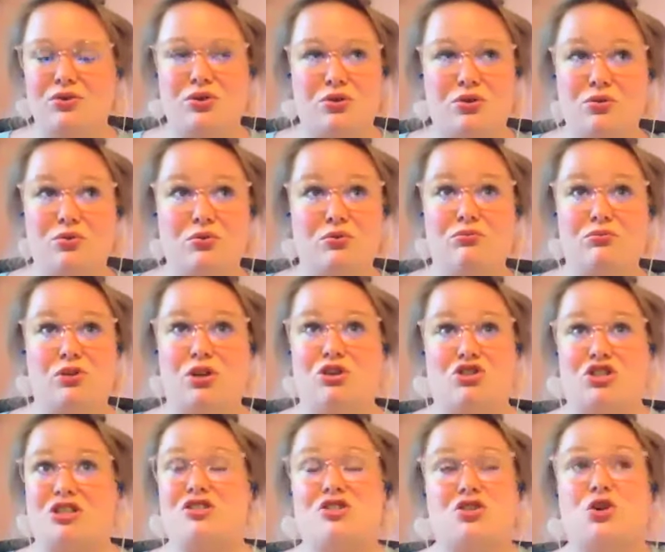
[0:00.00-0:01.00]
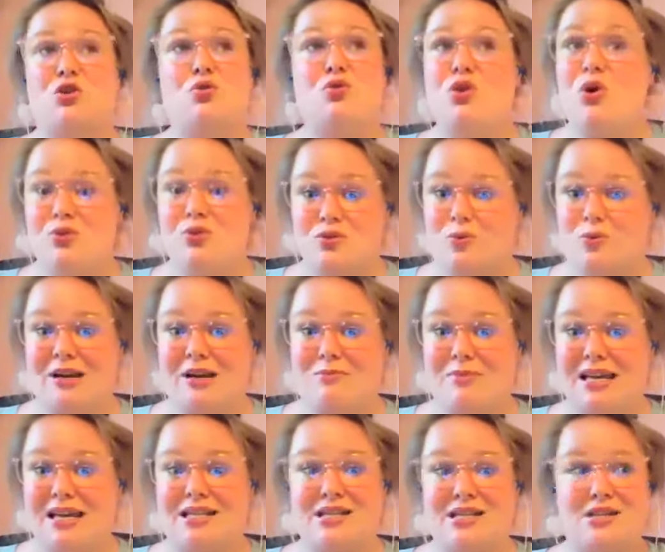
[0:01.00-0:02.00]
who knows what it
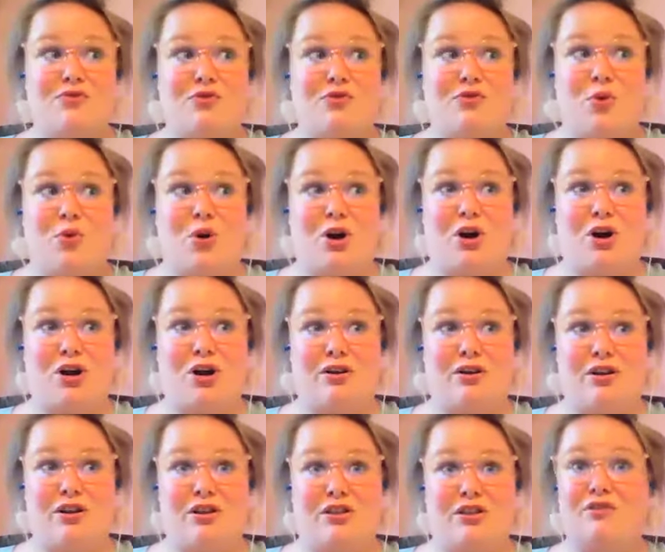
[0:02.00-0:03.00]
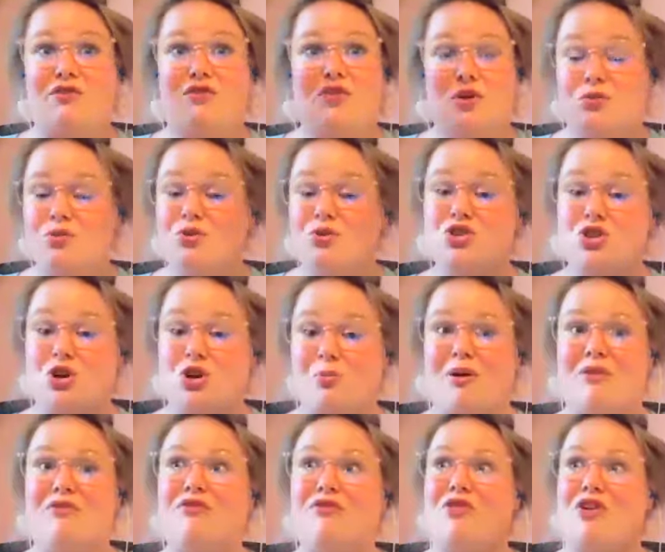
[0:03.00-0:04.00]
means for the future,
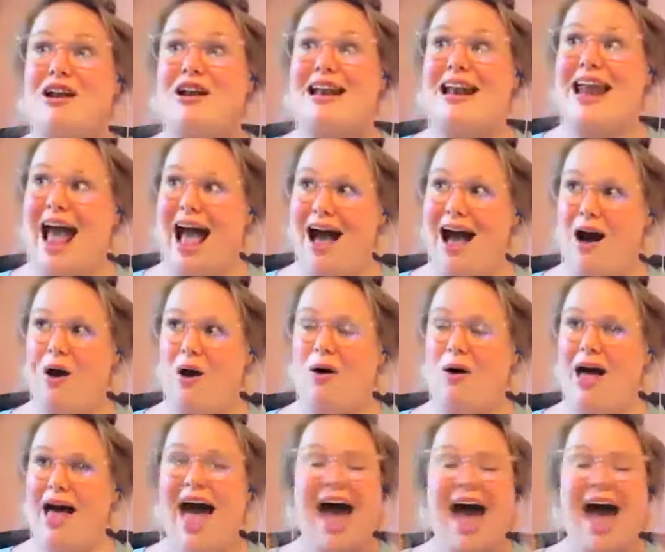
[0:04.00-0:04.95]
but for now,